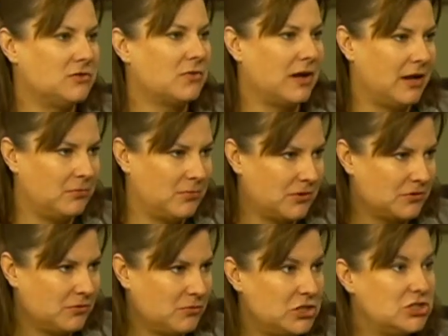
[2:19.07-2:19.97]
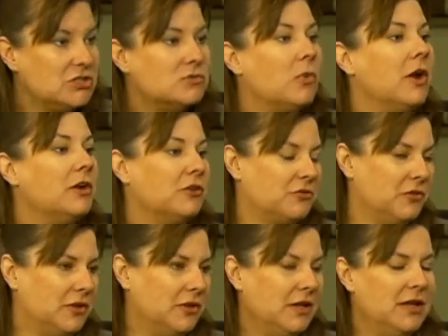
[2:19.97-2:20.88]
right at birth, which is
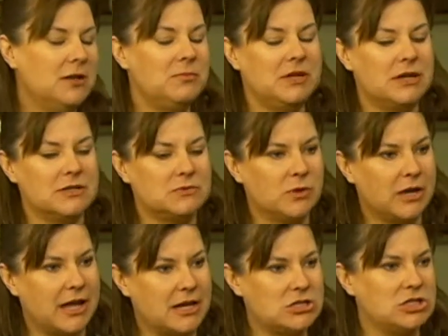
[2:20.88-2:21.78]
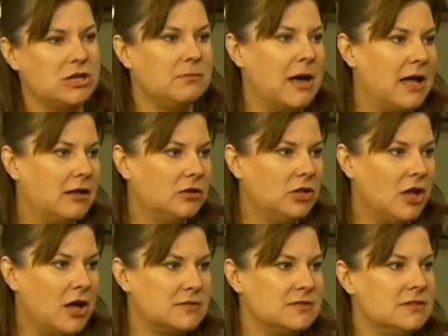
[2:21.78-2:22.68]
wonderful because we're catching mild
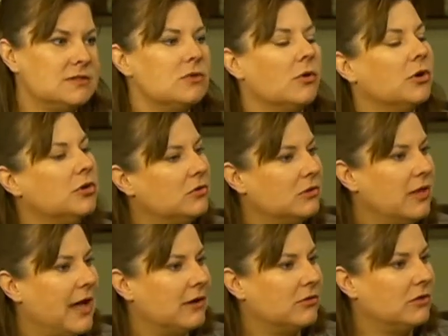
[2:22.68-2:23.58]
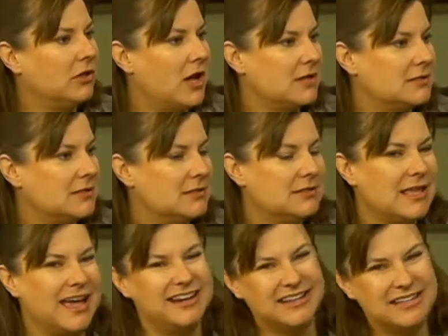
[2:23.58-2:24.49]
losses or unilateral losses
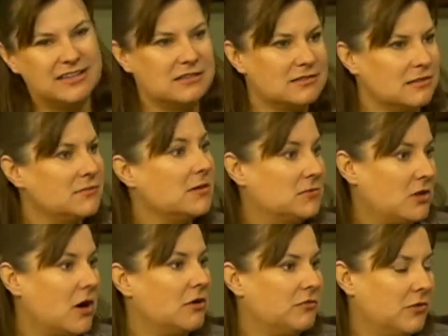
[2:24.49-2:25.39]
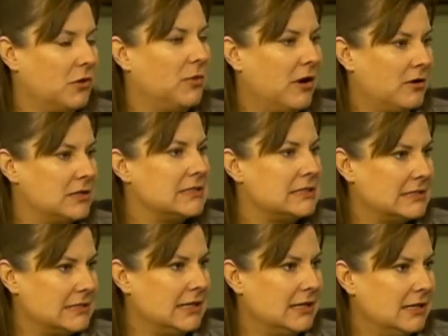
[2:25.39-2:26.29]
that sometimes are hard for a parent to
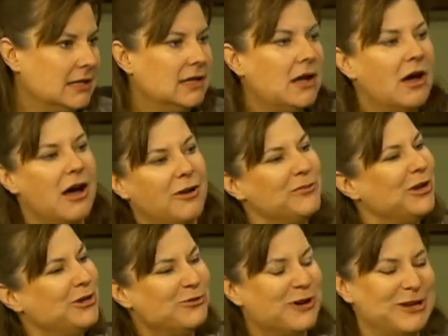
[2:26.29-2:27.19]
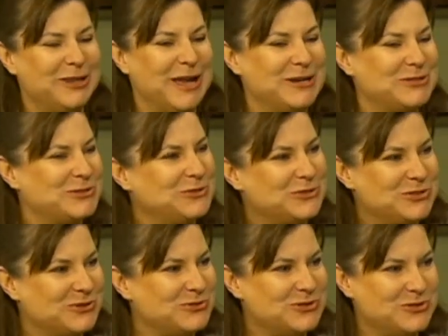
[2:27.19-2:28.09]
see. And you're right, a lot of schools
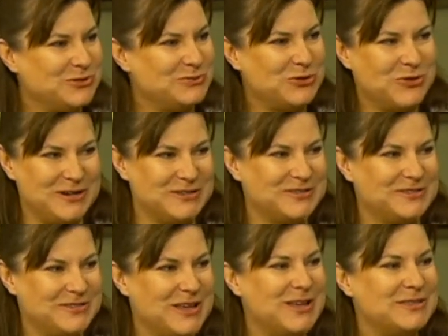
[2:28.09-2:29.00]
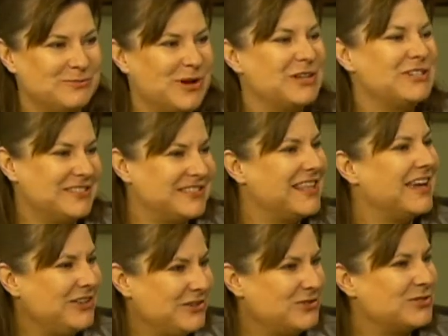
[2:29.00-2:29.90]
don't do them quite as much as they
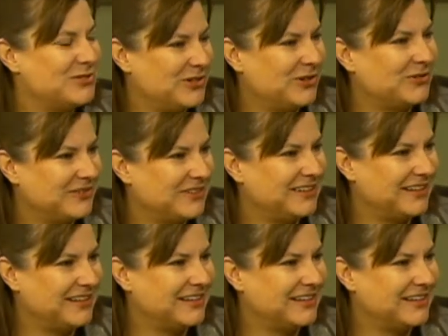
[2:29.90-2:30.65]
used to. Yeah.